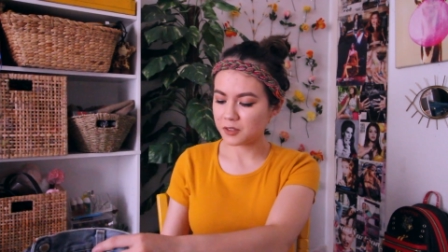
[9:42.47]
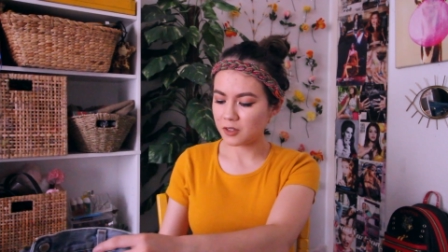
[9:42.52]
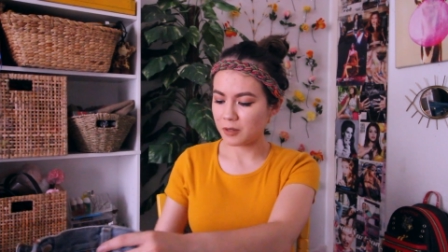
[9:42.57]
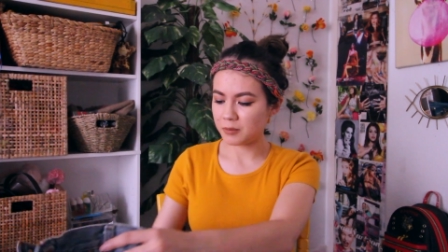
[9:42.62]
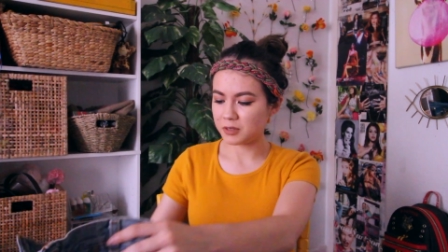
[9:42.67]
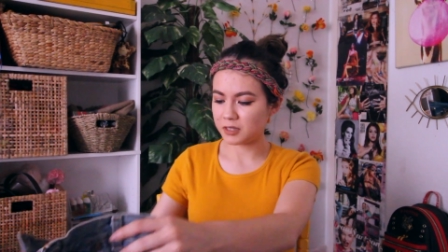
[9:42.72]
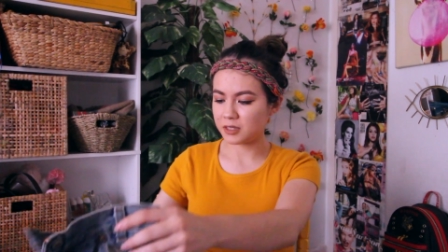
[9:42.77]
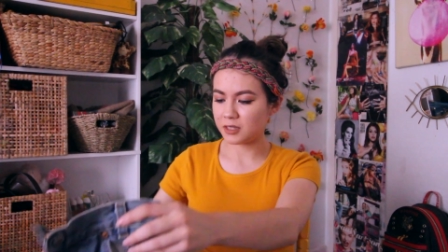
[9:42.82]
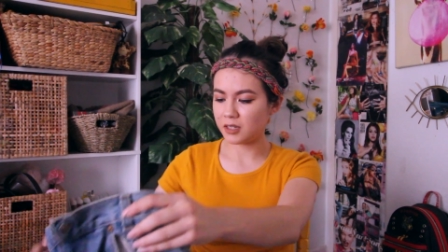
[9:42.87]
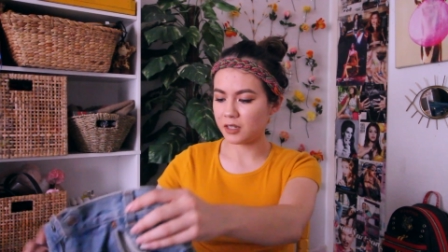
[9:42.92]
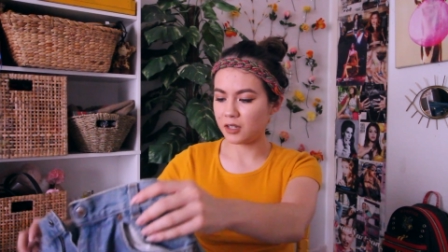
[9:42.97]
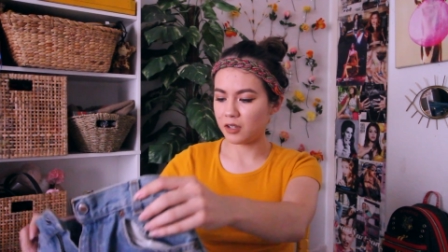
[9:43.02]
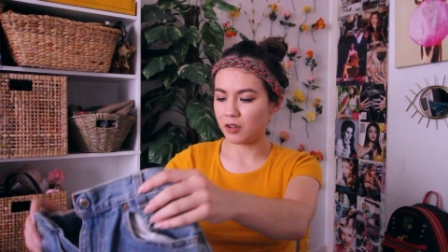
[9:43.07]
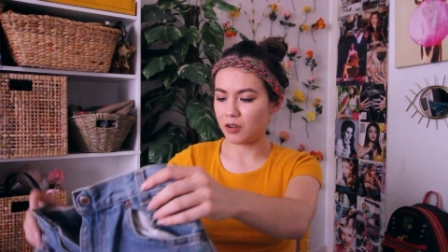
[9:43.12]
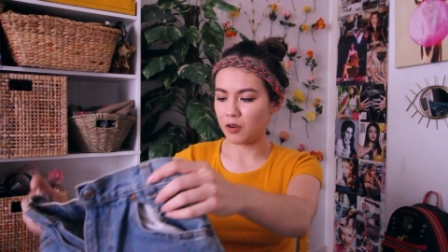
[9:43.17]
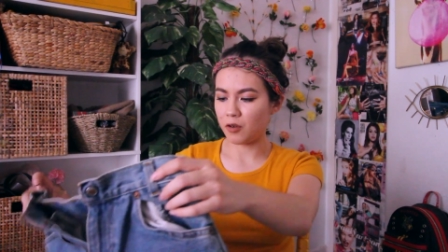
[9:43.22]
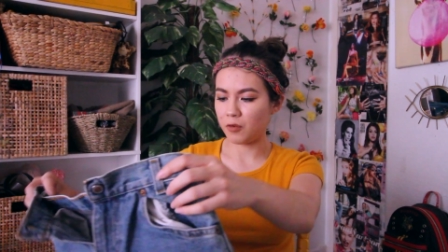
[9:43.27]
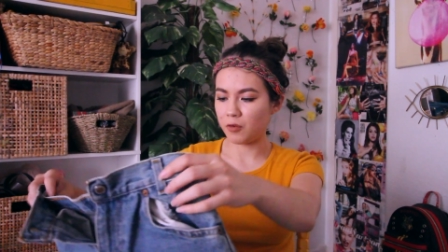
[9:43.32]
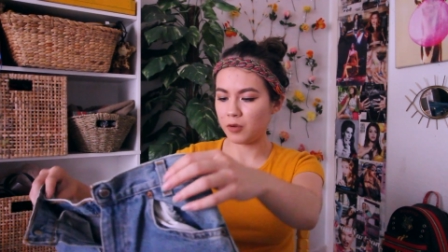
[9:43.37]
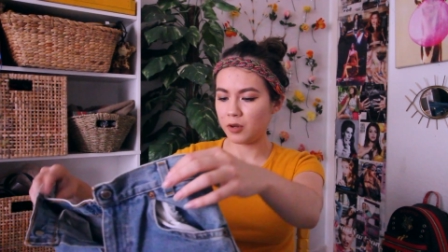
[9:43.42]
So I'm just gonna
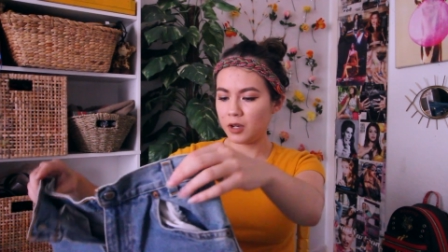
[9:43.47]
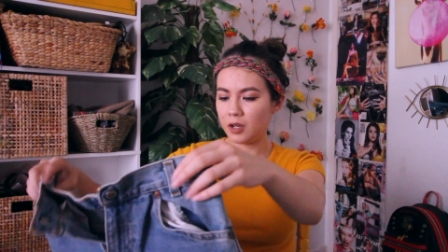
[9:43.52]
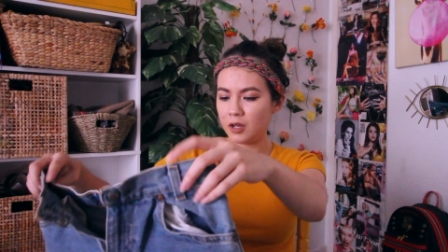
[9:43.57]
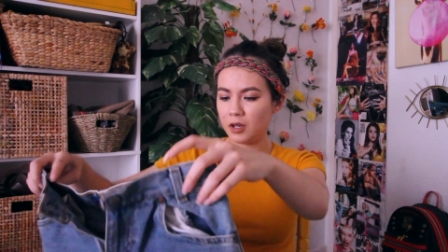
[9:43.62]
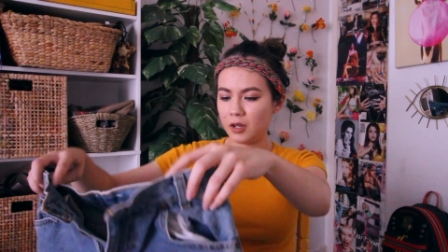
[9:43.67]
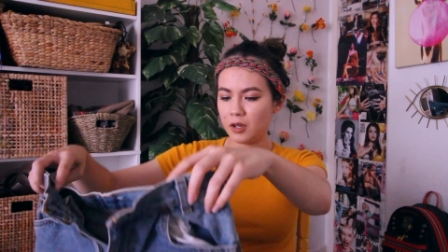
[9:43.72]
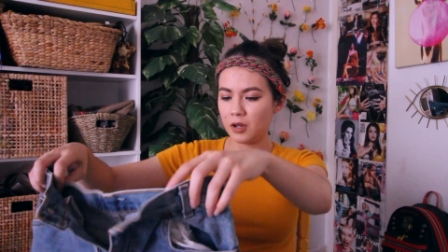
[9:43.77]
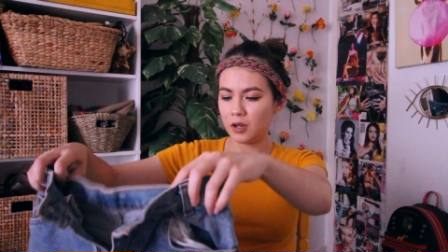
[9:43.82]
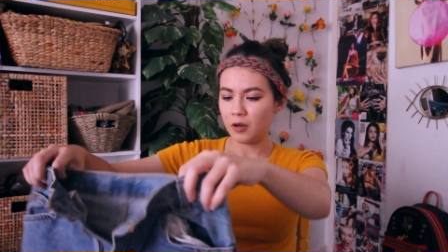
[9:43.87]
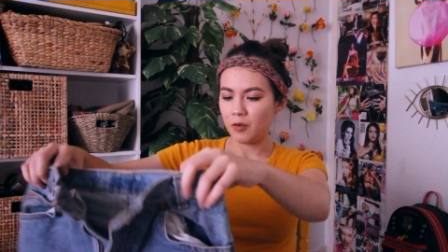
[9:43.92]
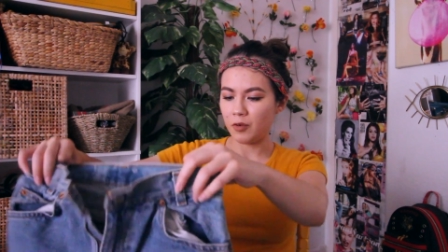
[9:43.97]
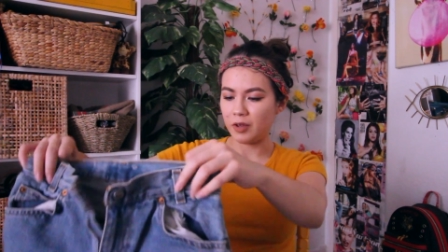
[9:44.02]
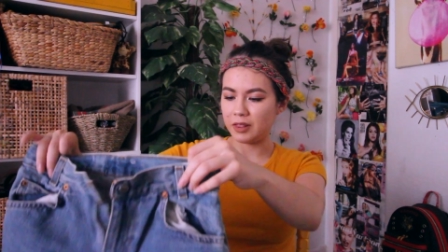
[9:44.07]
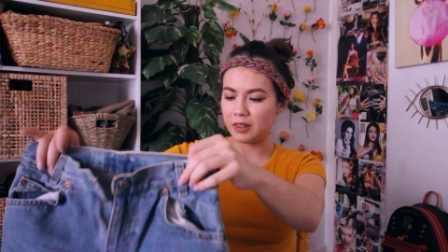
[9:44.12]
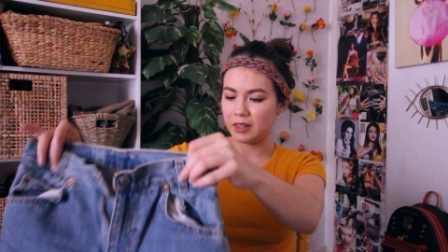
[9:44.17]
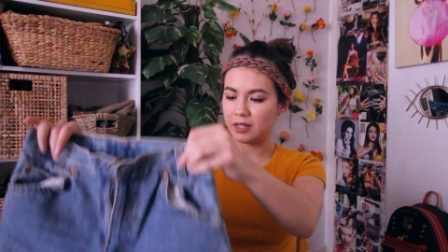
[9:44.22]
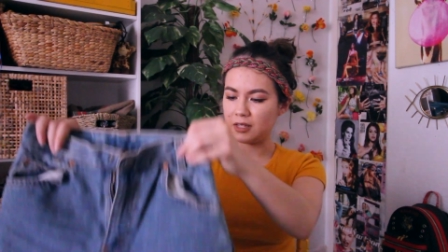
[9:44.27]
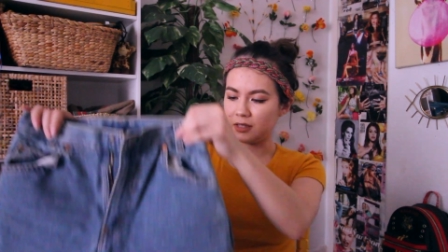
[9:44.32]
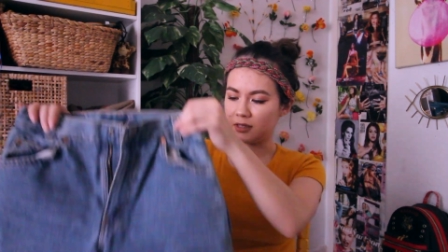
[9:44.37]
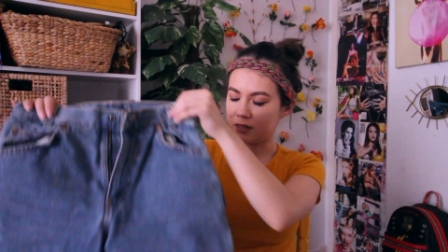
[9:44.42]
go
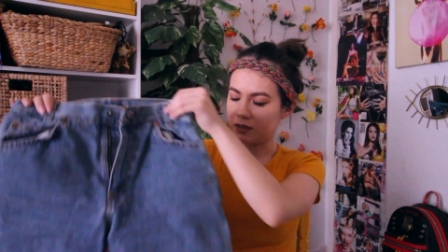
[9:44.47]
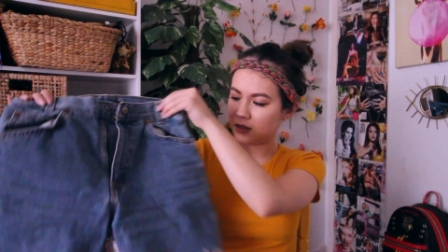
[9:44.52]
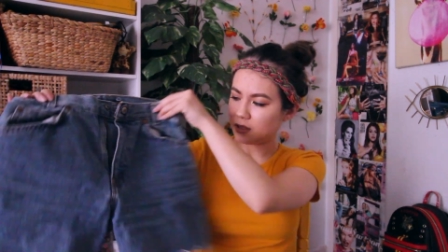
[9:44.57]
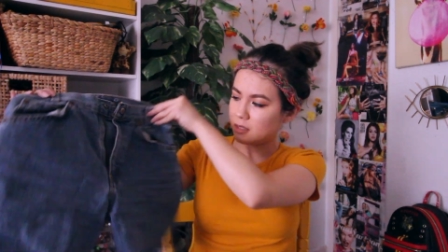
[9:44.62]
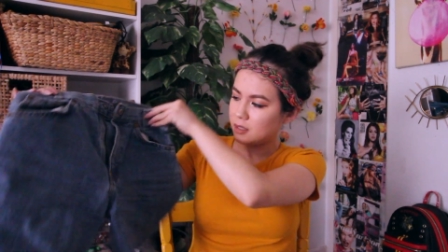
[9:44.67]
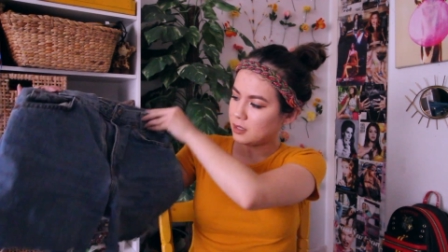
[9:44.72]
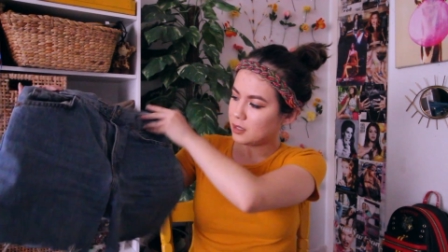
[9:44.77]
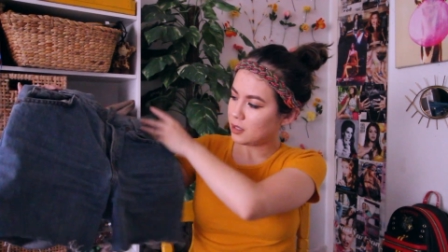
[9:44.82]
with this